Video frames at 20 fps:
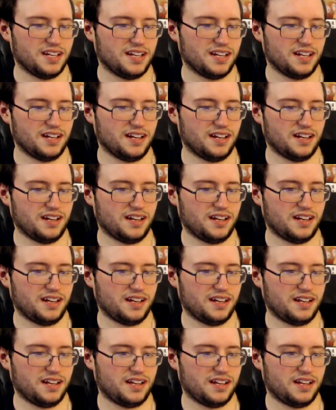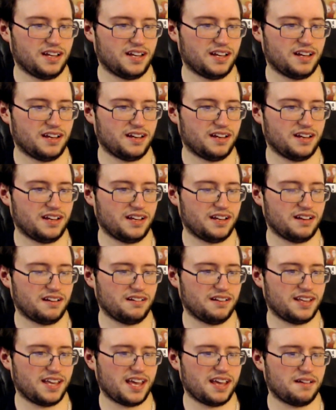
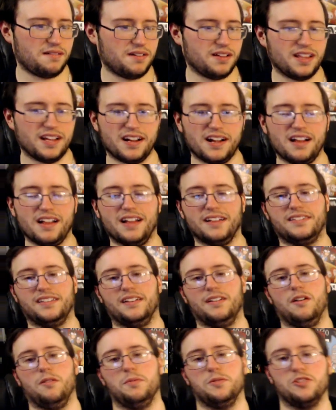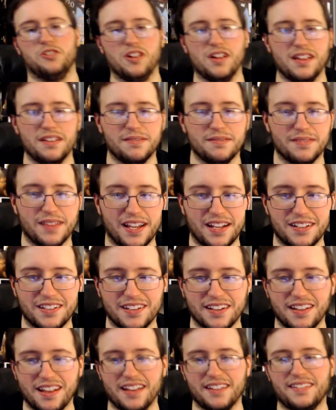Okay, well, there you go. That's it. Hope you enjoy it. Thank you.
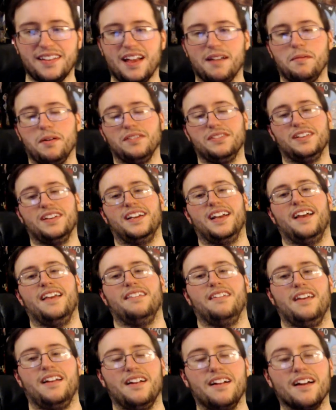Until next time. I'll see you guys later.